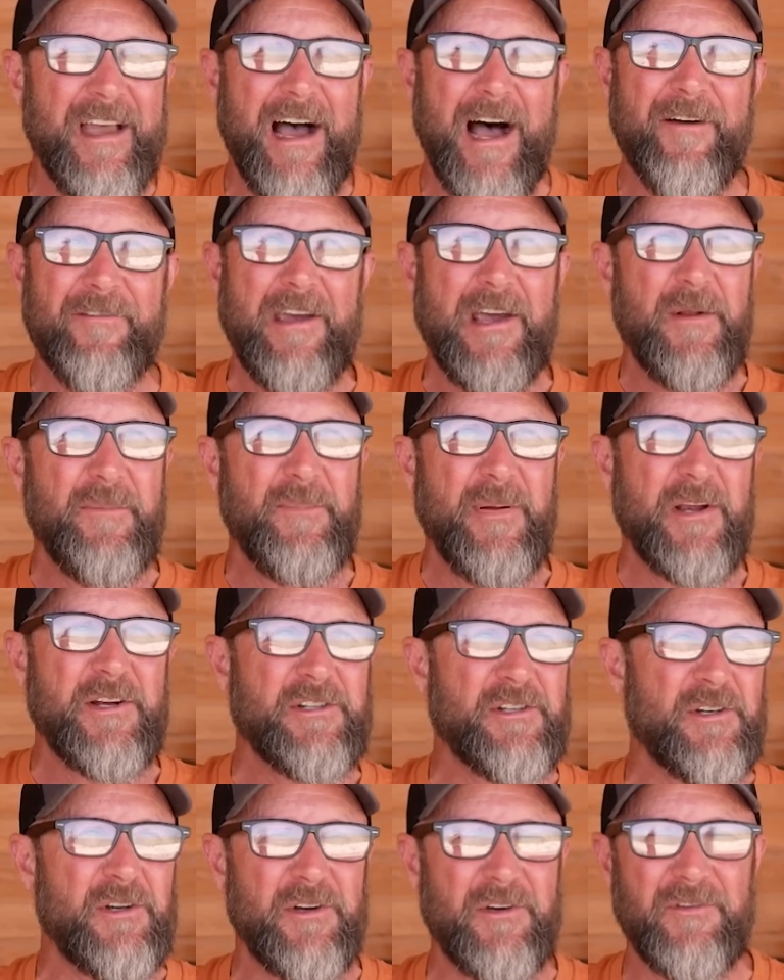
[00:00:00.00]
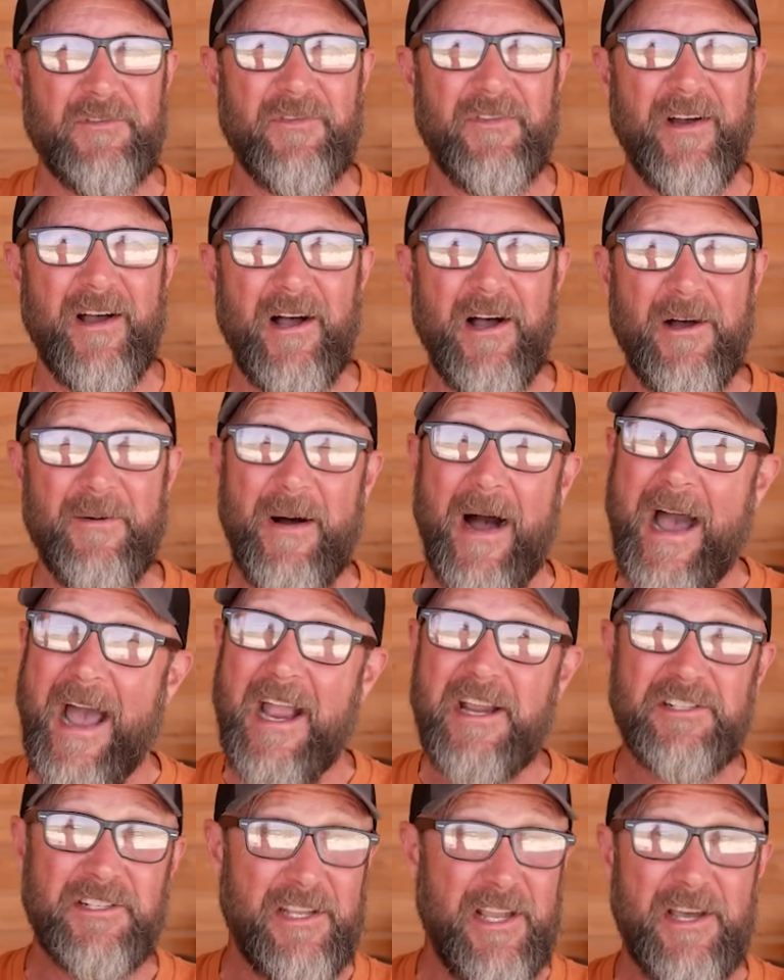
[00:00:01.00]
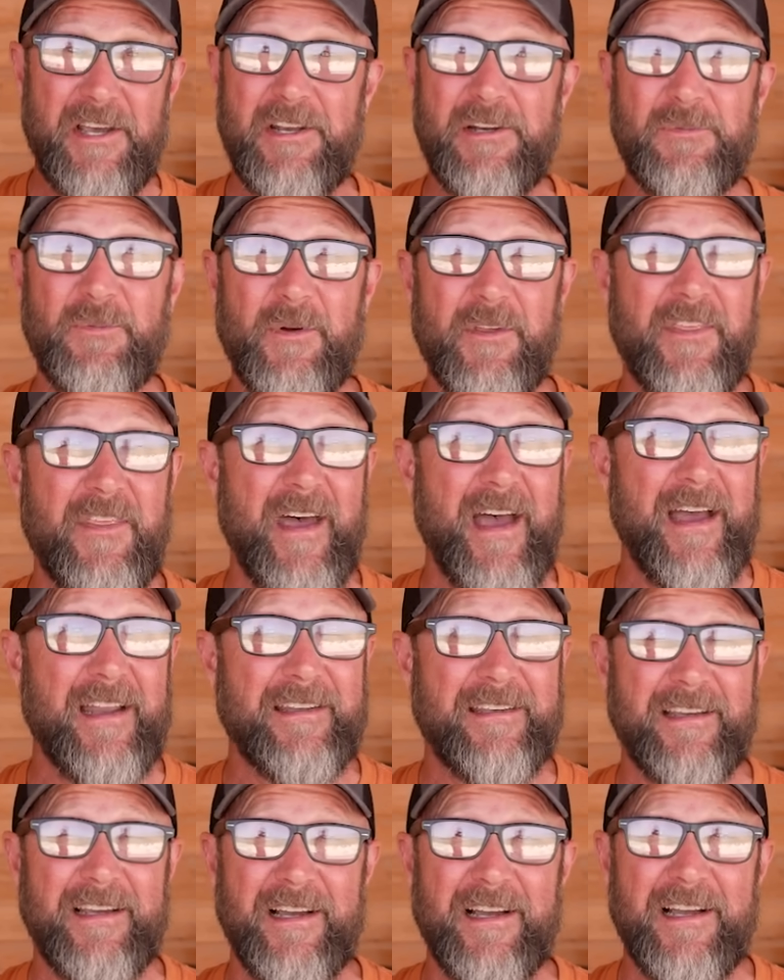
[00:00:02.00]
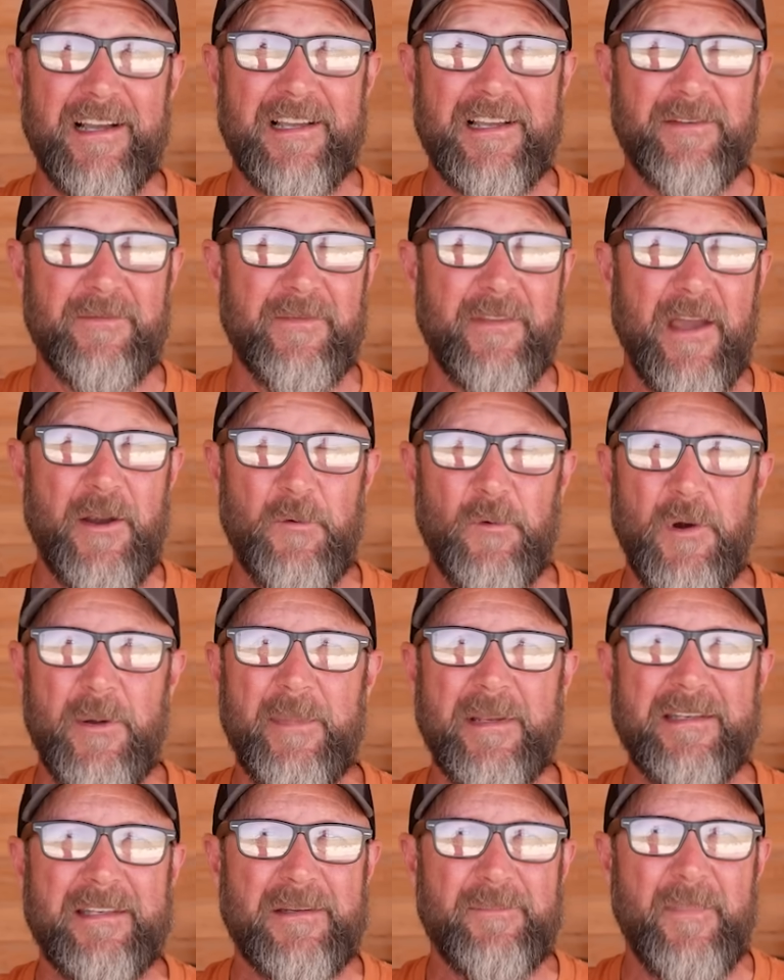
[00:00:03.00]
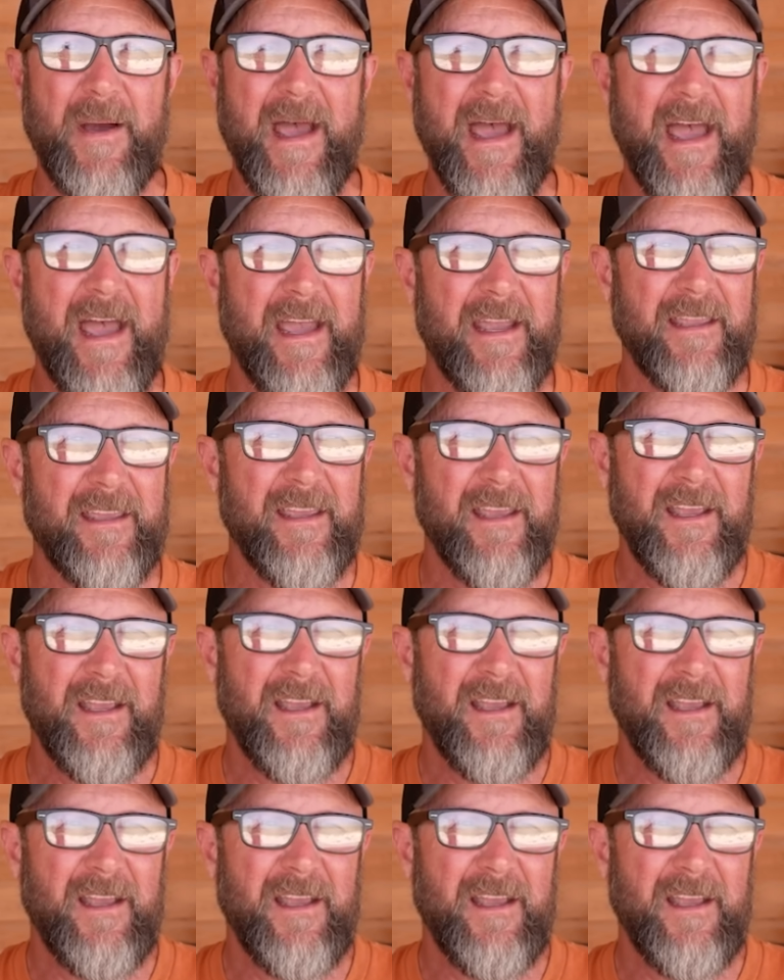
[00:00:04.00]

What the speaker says: I've got a picture of, I actually hunted with that Remington Mag,